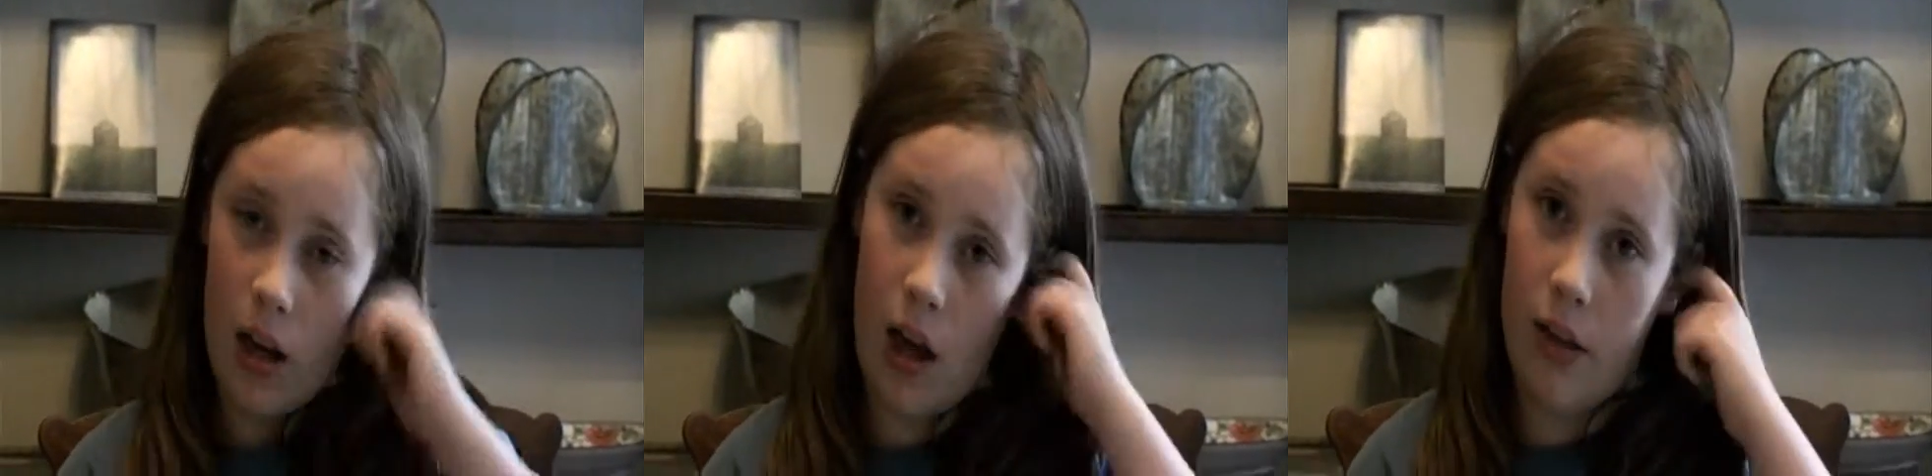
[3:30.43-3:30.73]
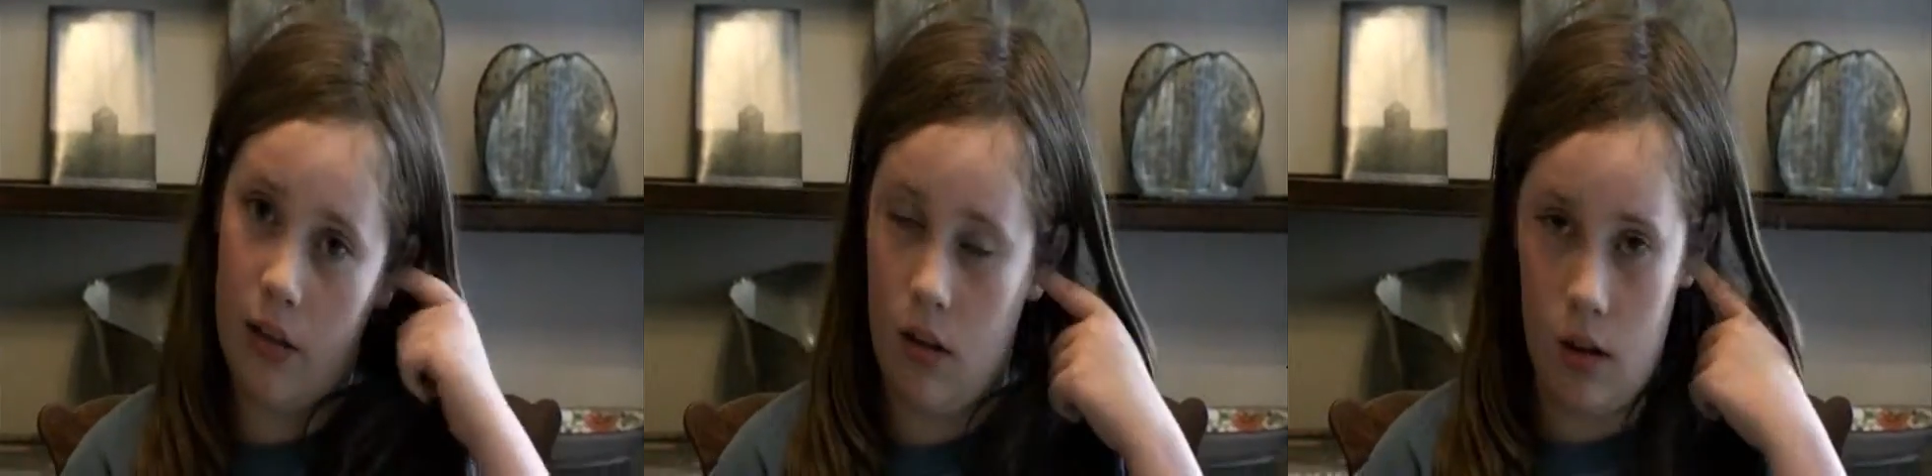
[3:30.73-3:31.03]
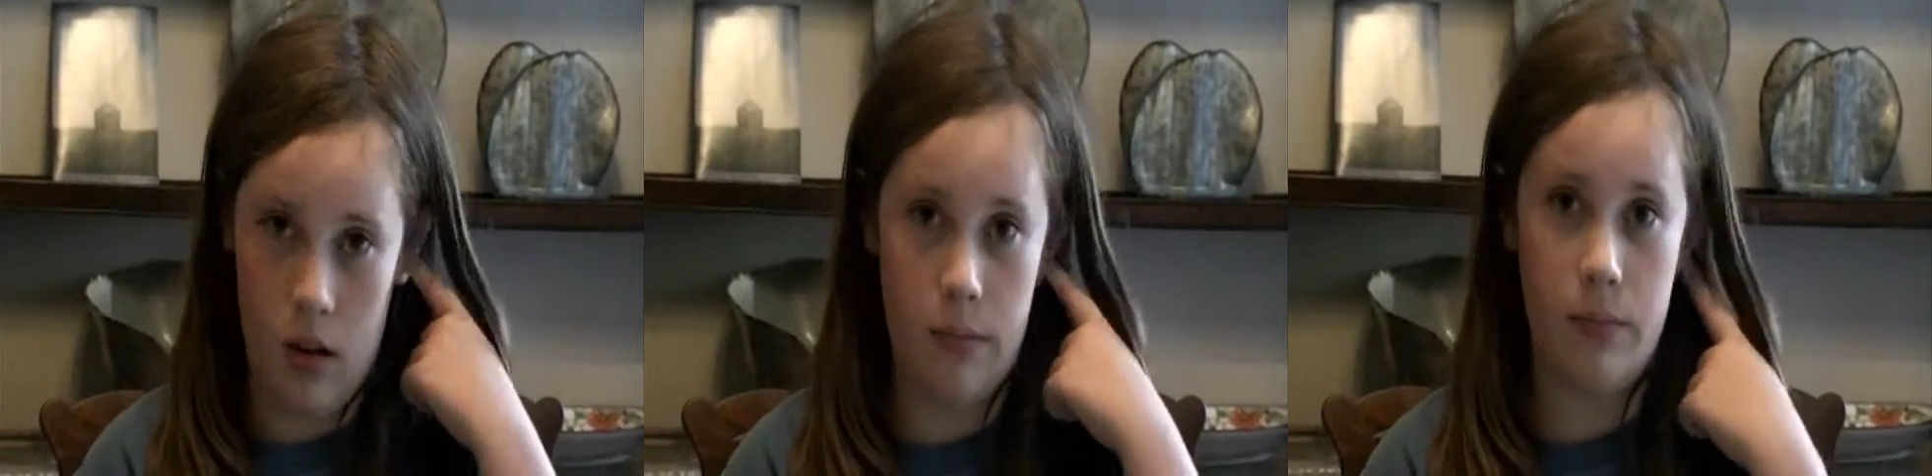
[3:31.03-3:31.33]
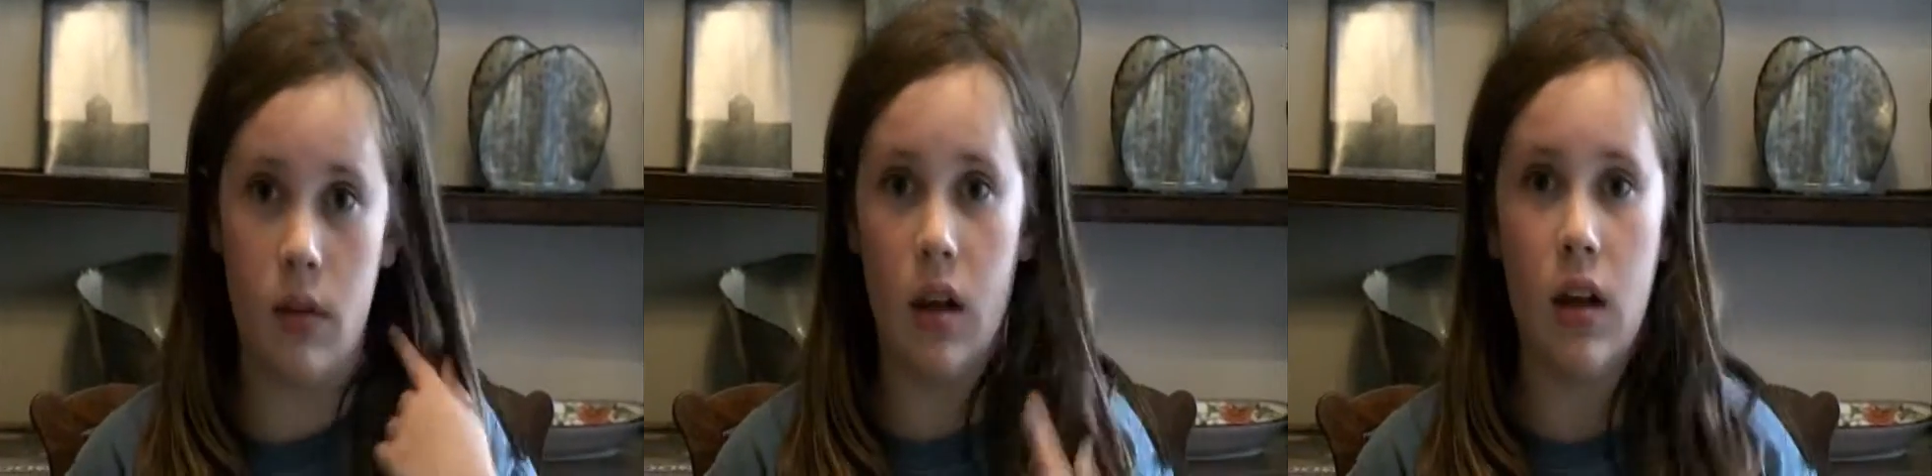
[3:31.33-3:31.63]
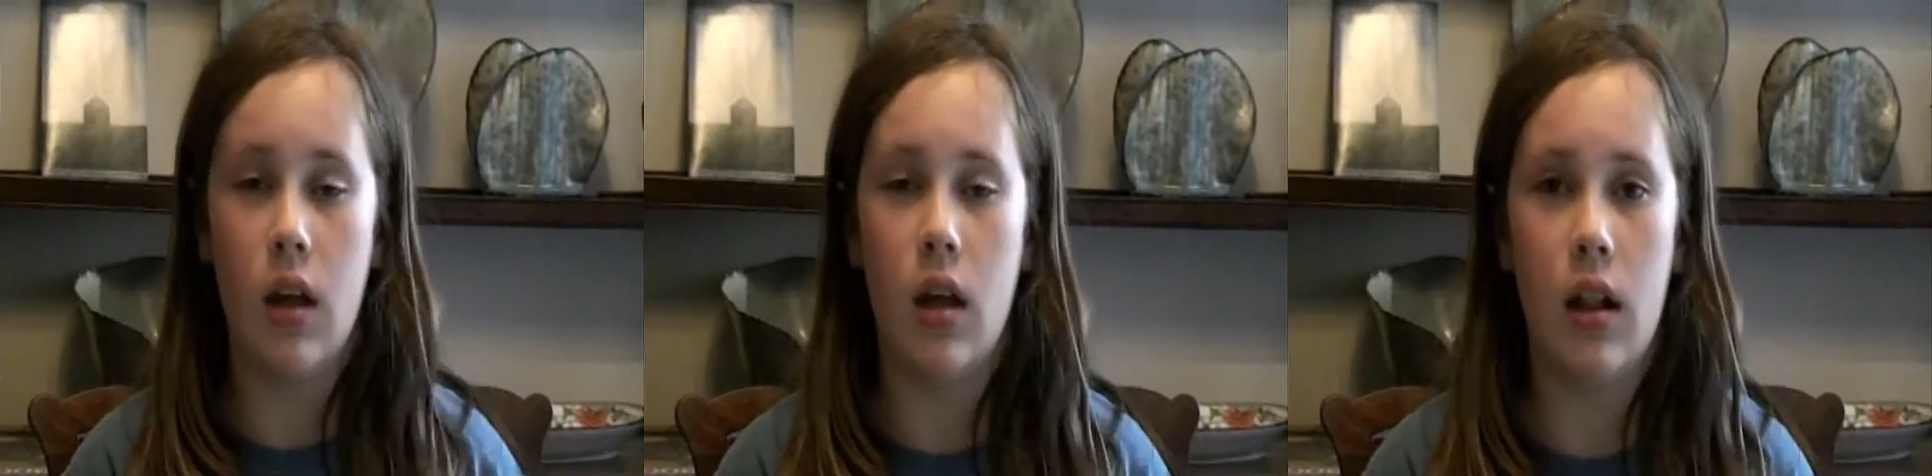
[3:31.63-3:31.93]
Cause um,
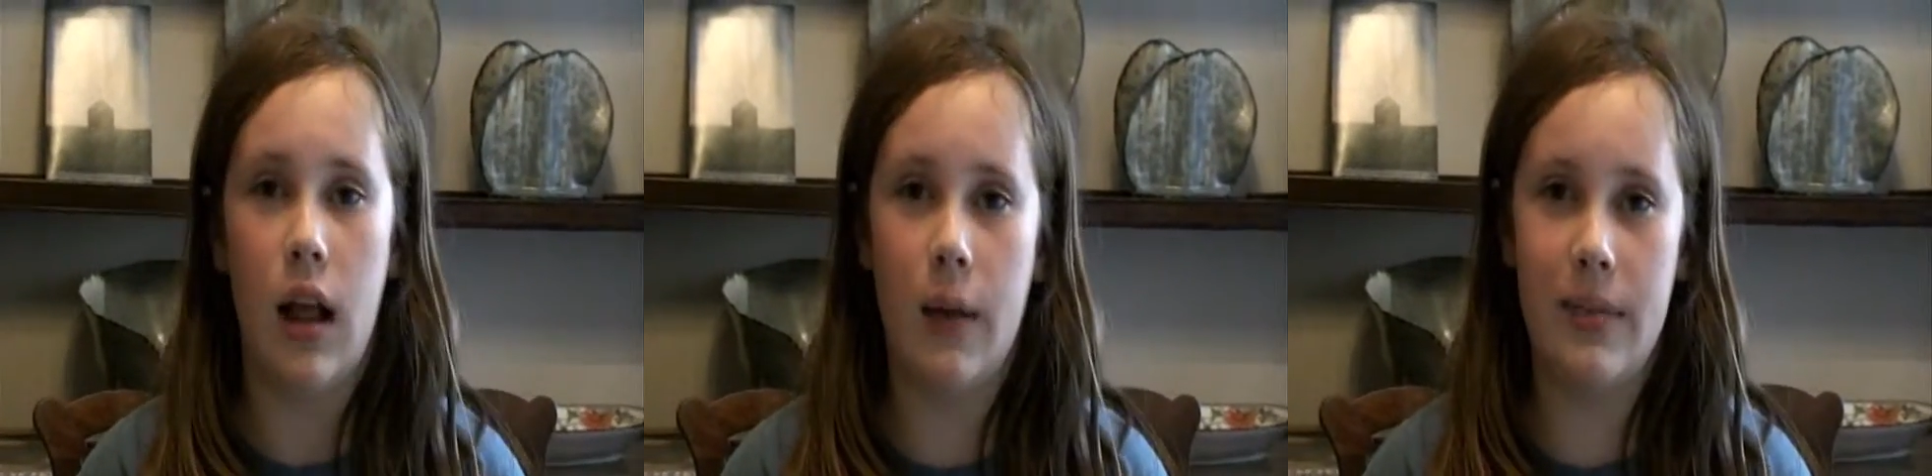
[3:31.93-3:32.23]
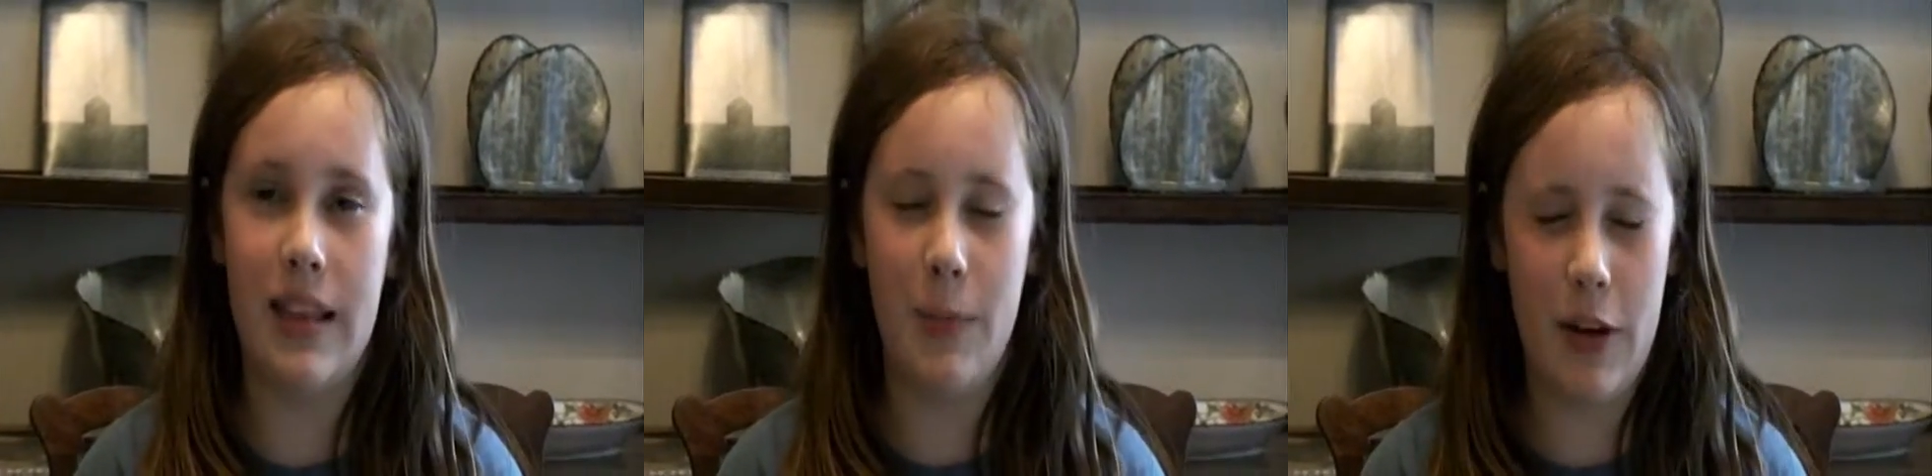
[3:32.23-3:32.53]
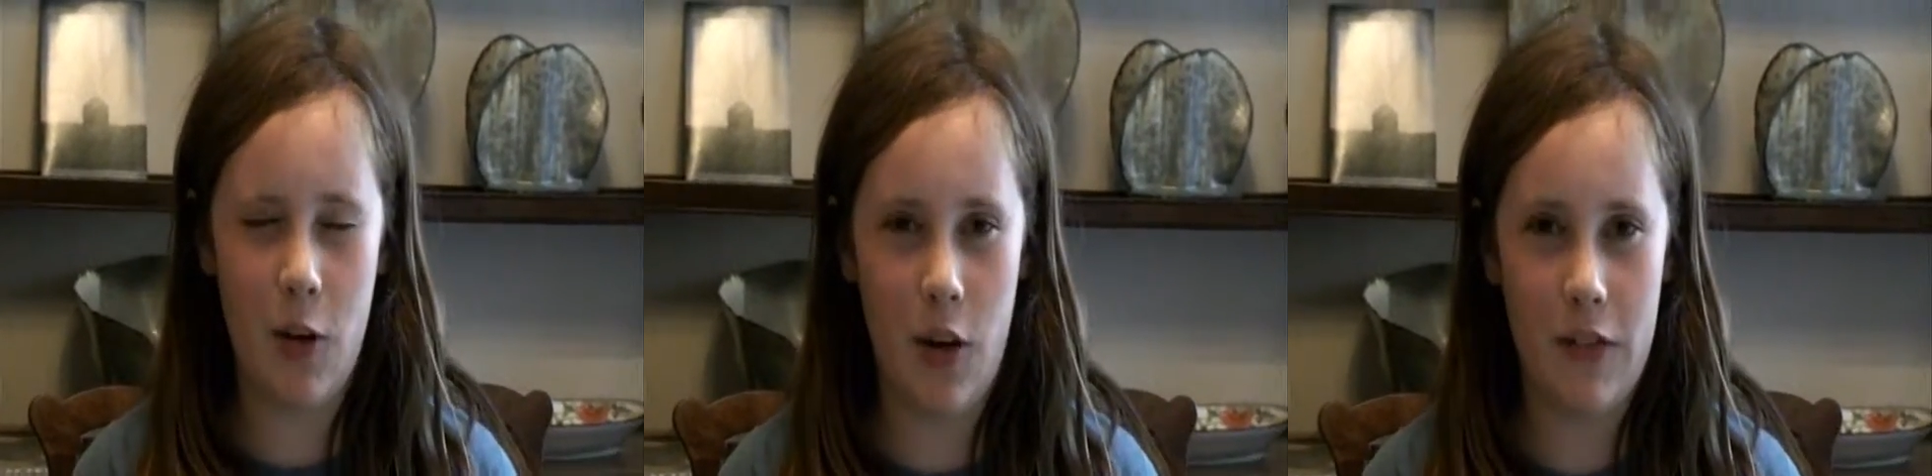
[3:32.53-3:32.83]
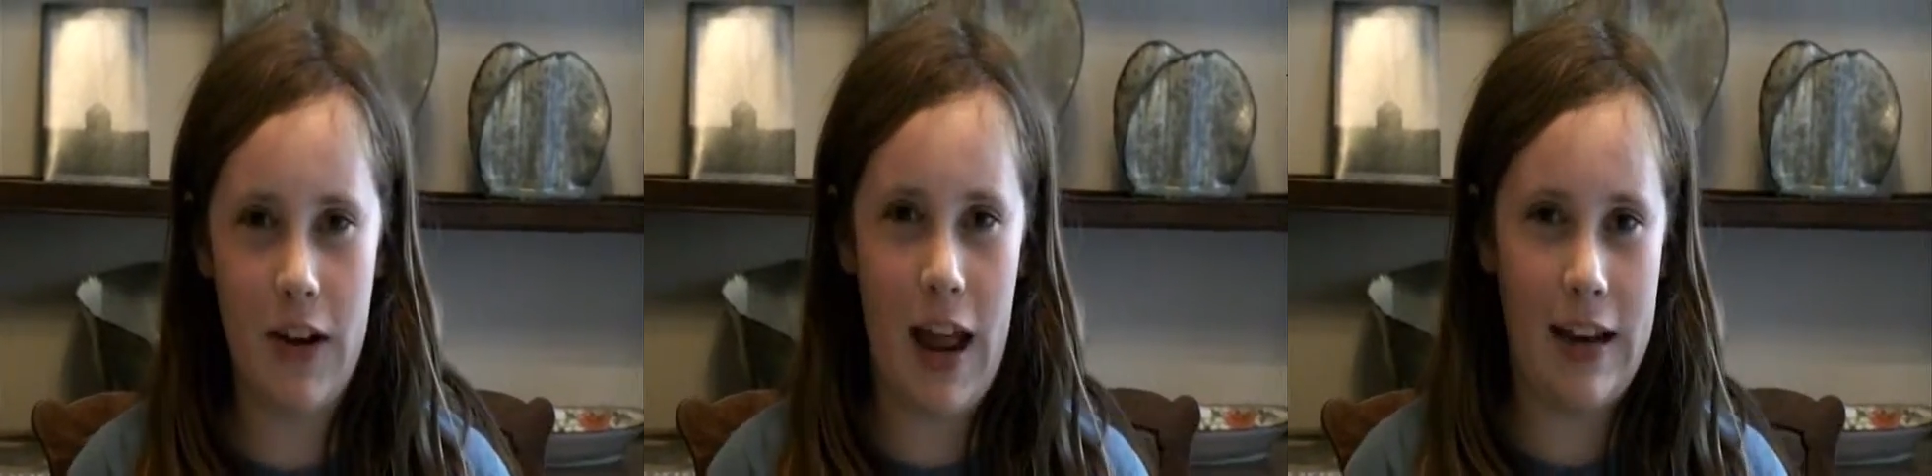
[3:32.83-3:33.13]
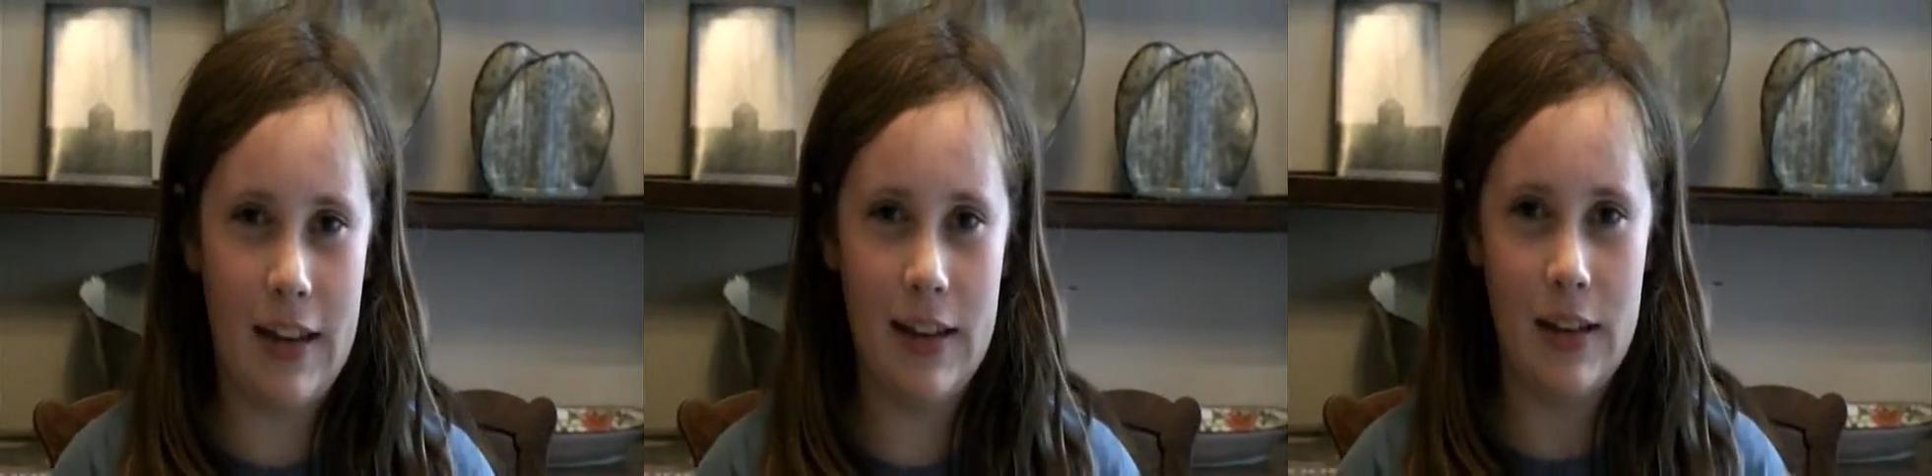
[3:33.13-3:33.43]
I'm sleeping over at